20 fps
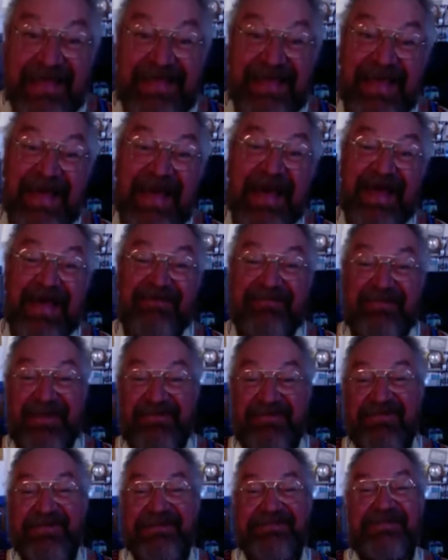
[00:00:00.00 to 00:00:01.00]
Yeah, a
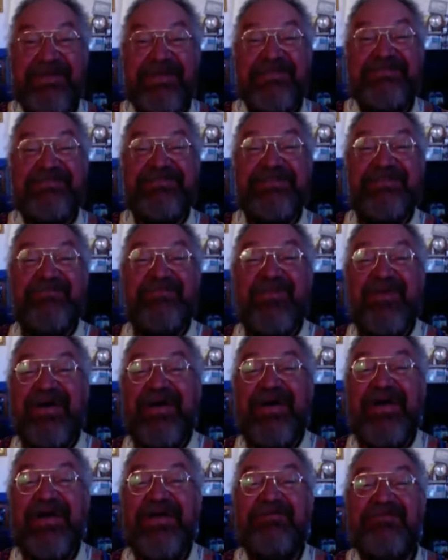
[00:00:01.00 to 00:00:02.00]
refutation
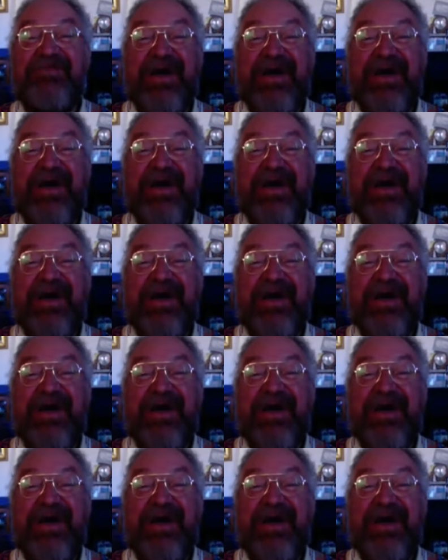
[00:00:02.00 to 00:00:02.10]
by